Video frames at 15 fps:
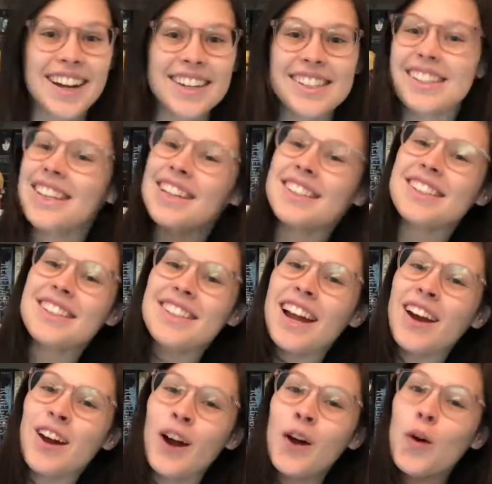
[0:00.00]
guys, it's
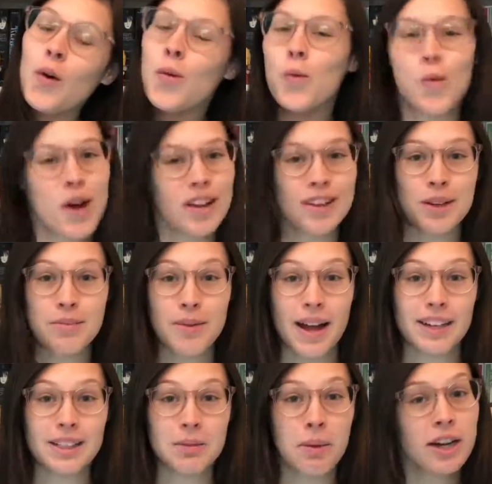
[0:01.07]
Sarah. Welcome
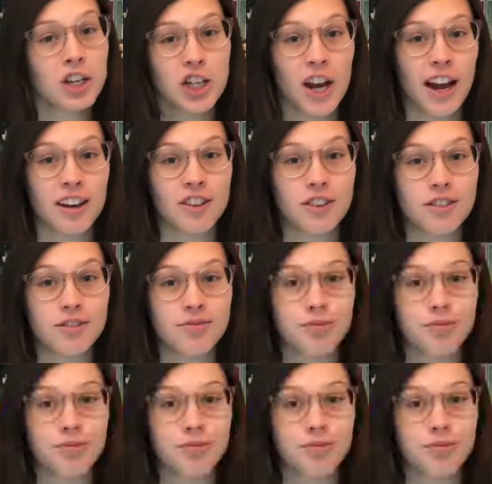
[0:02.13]
back to my channel.